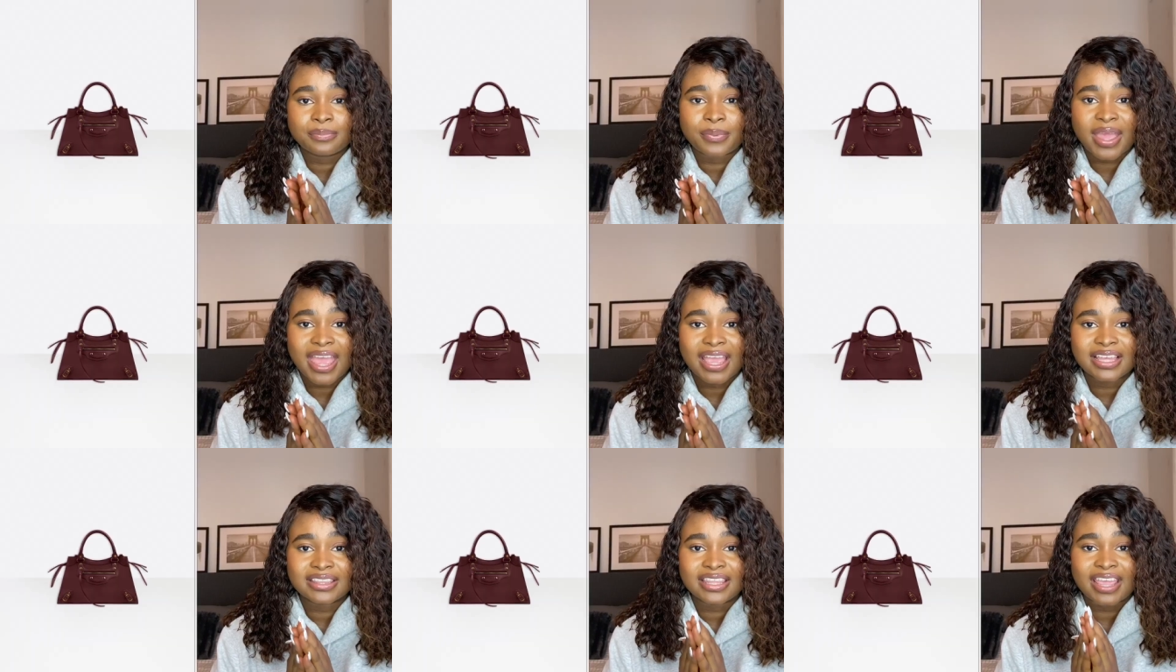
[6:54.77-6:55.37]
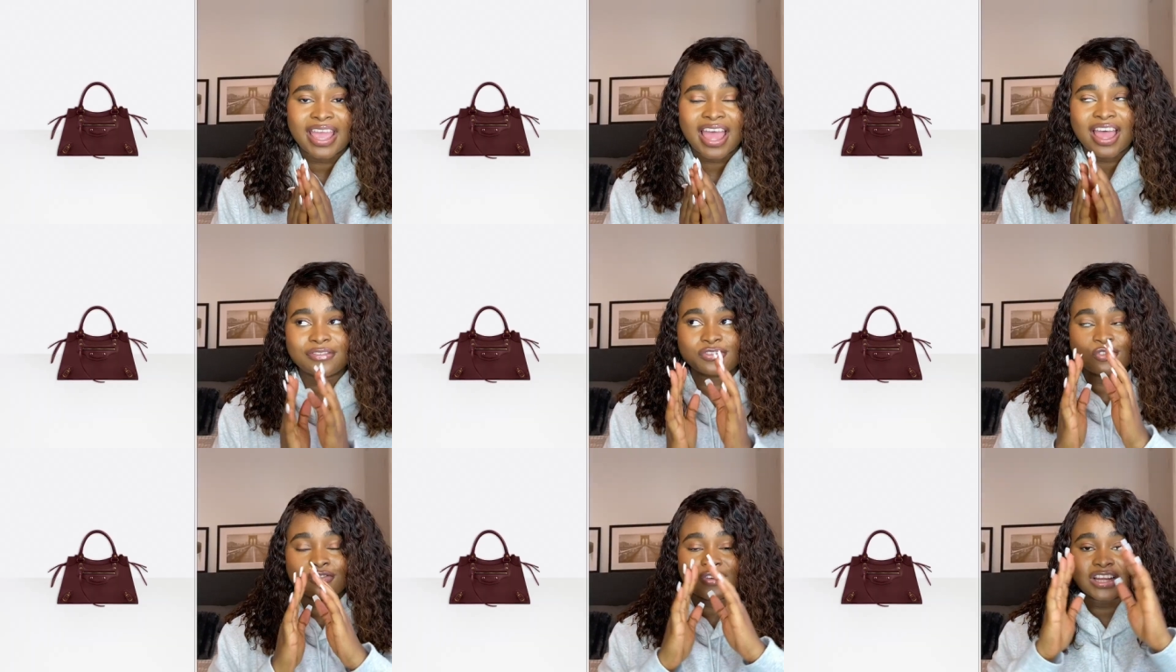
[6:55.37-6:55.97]
bag, they
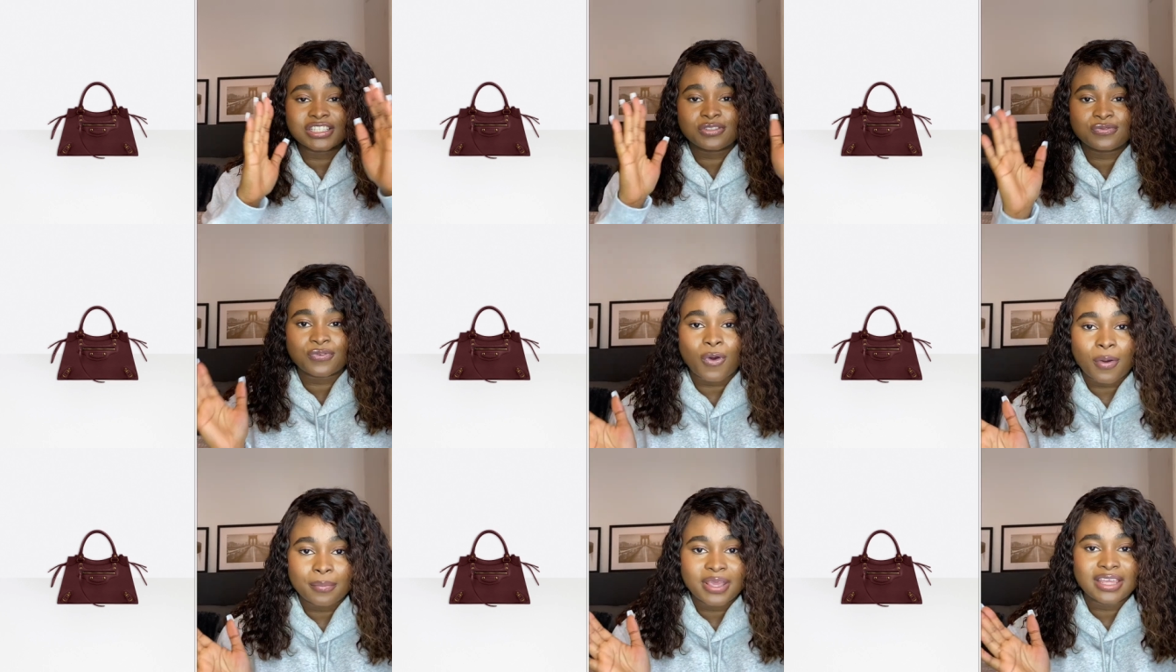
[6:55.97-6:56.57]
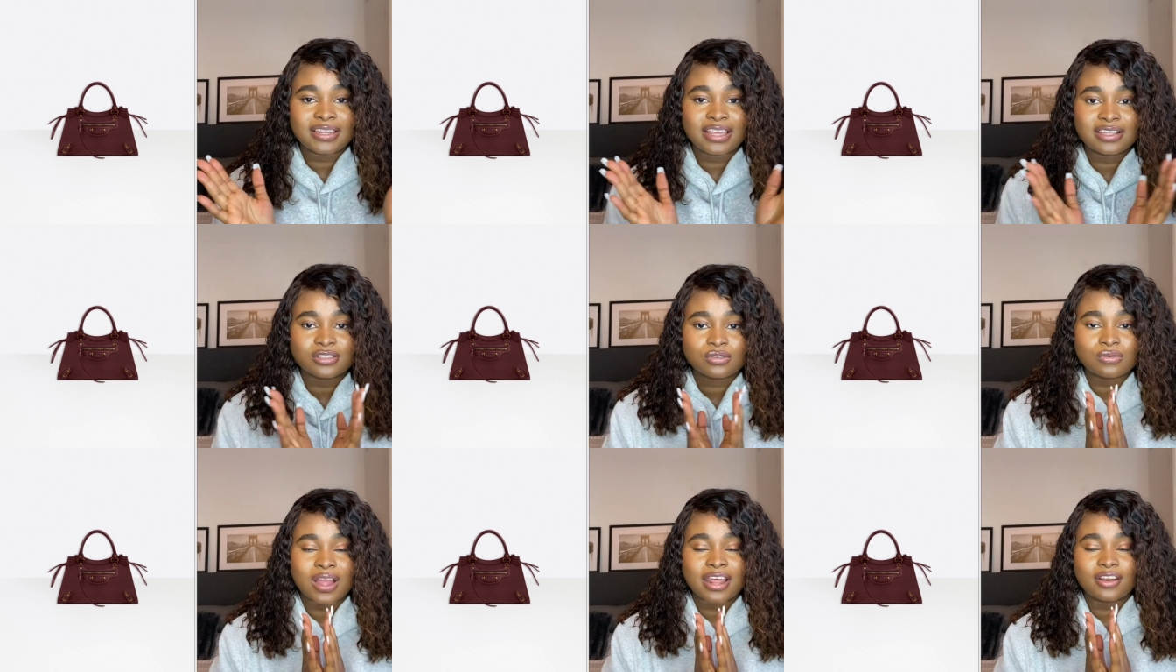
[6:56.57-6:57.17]
have transformed it
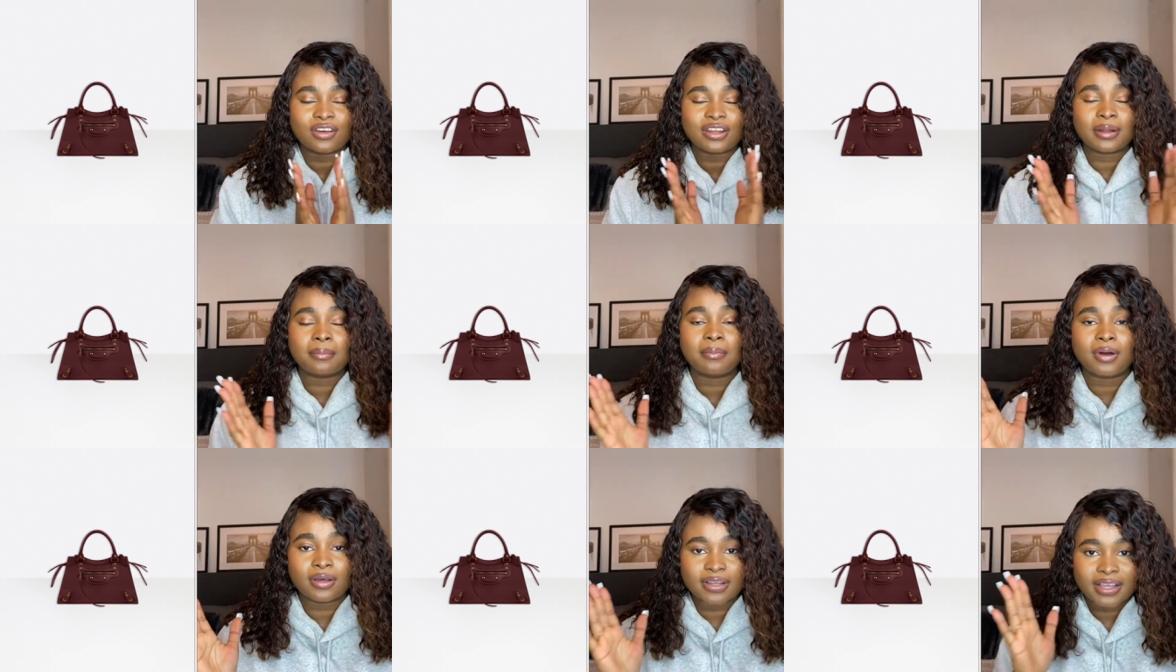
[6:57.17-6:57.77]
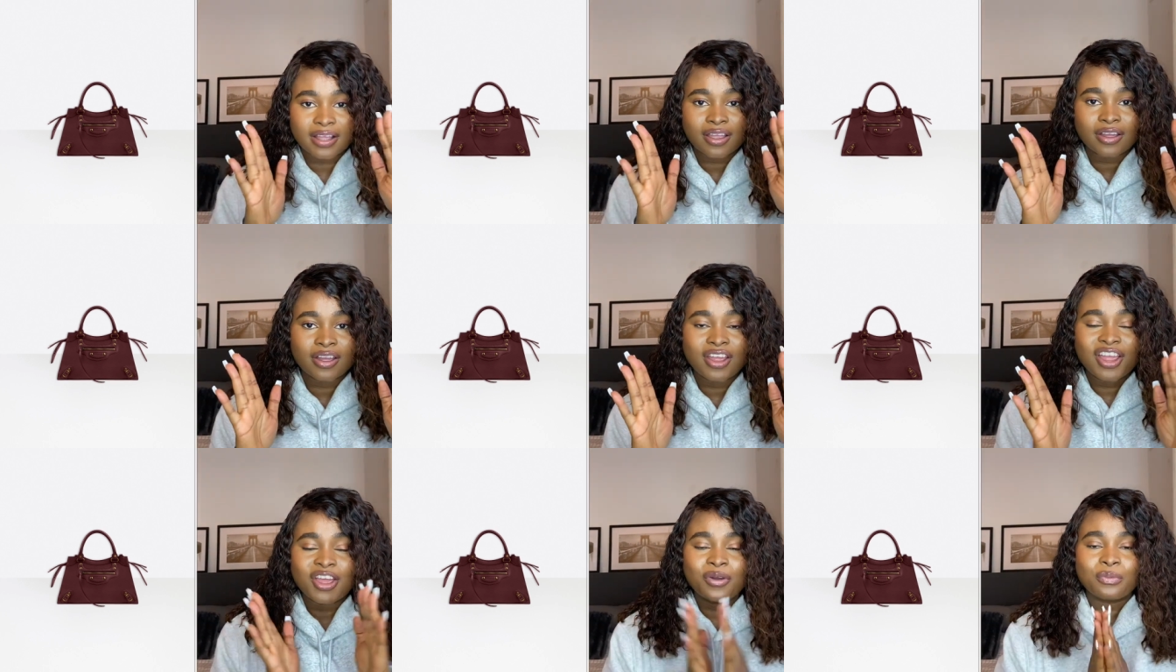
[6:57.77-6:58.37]
into another model,
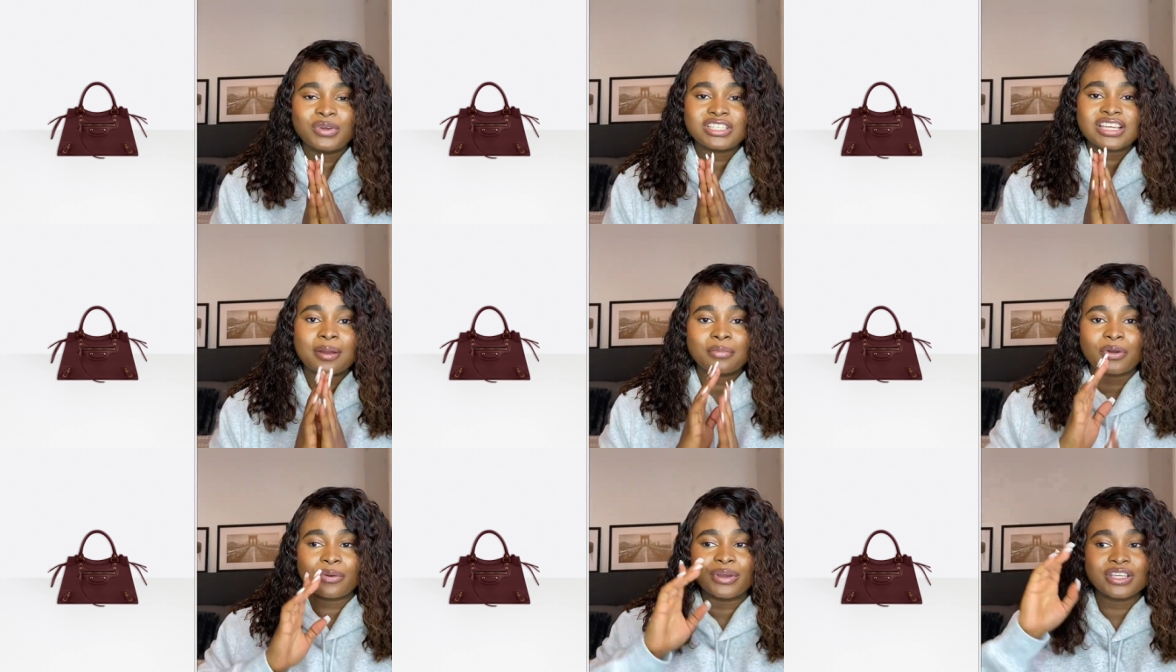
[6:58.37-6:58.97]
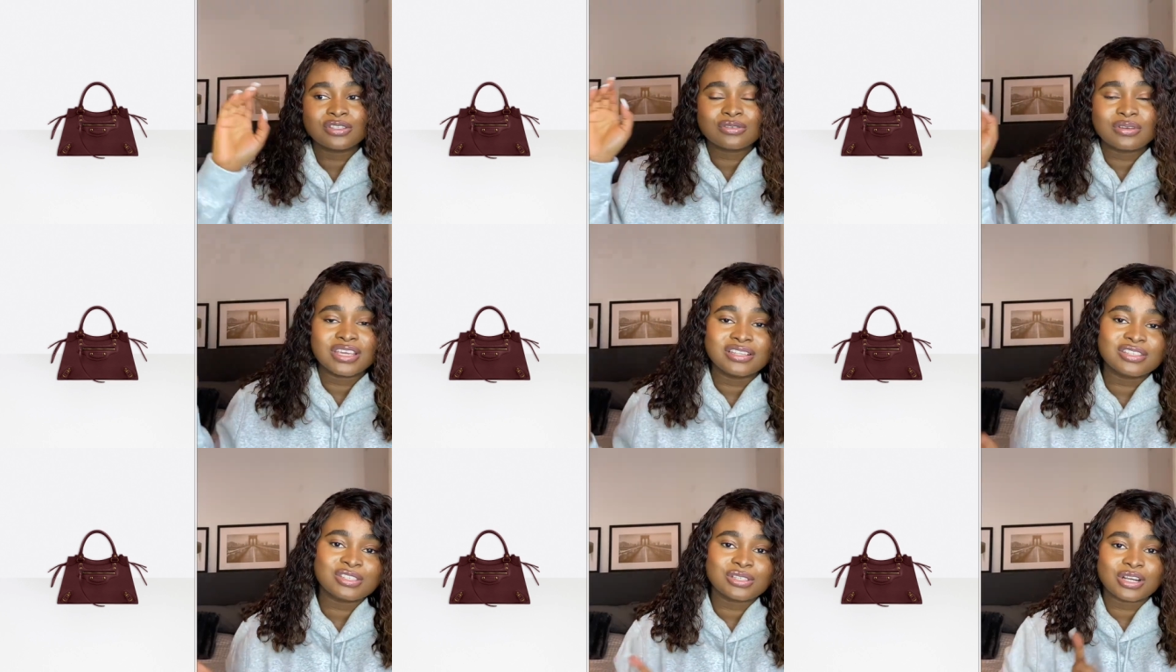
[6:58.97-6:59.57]
which I'm going to
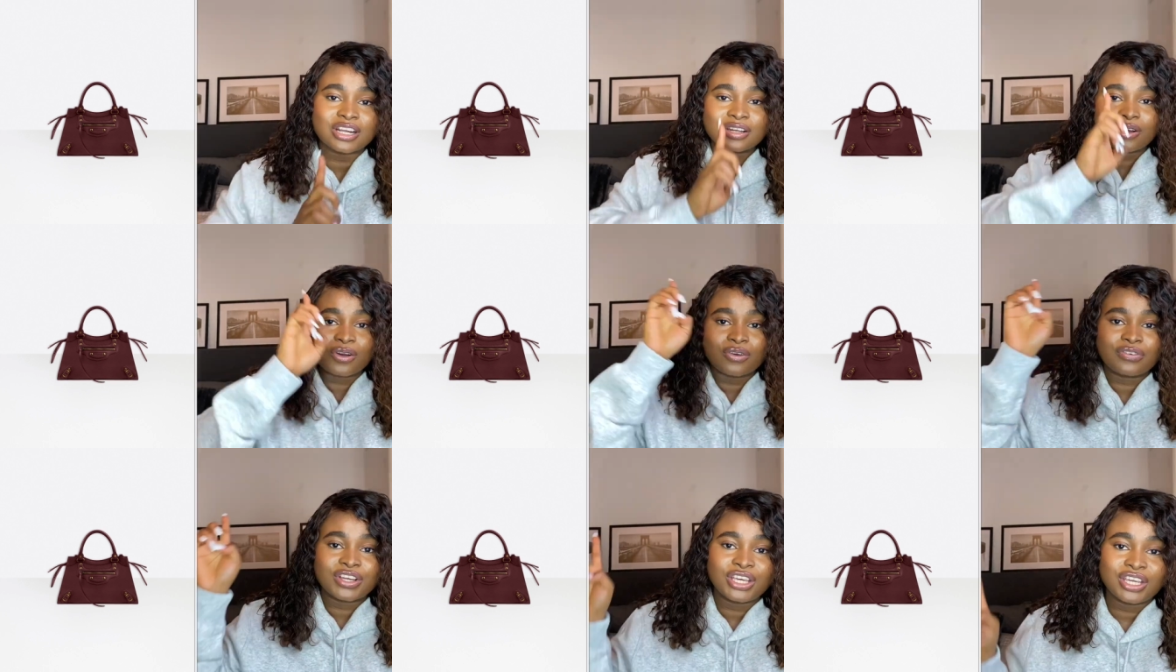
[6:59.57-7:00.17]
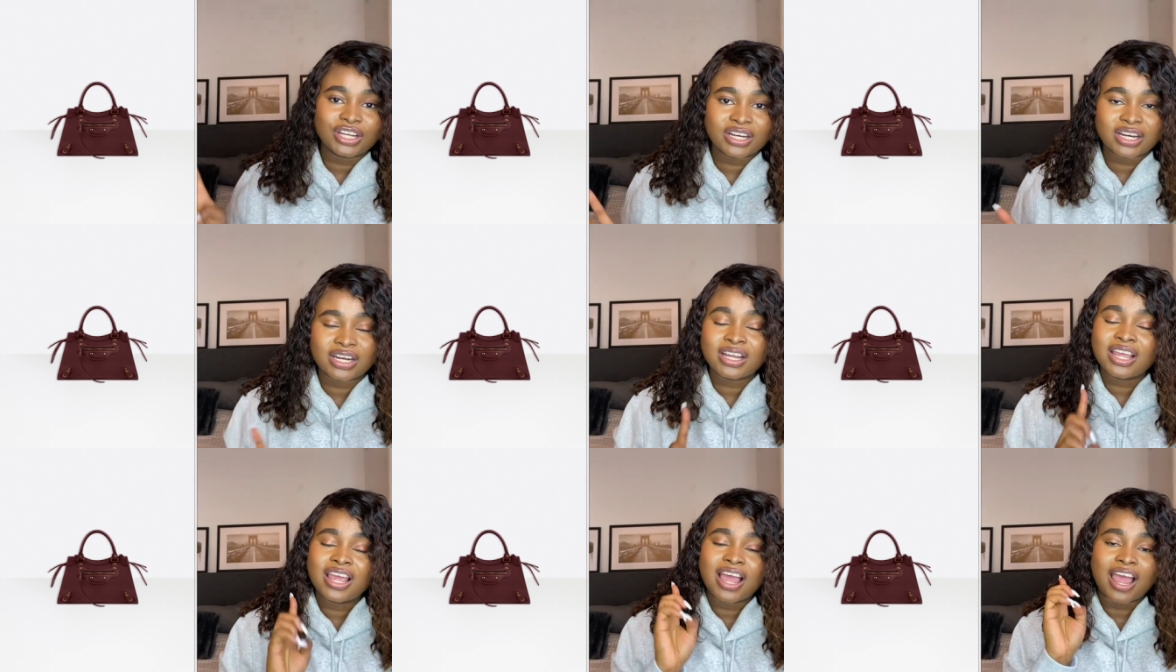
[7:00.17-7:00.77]
insert over
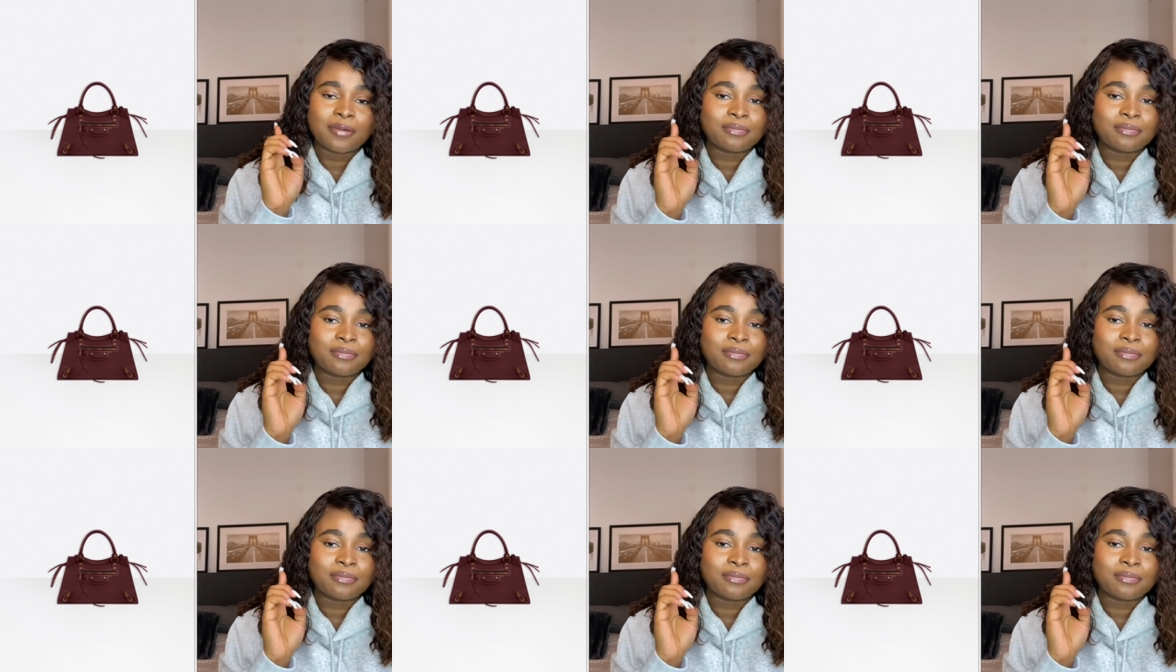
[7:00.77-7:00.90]
here. I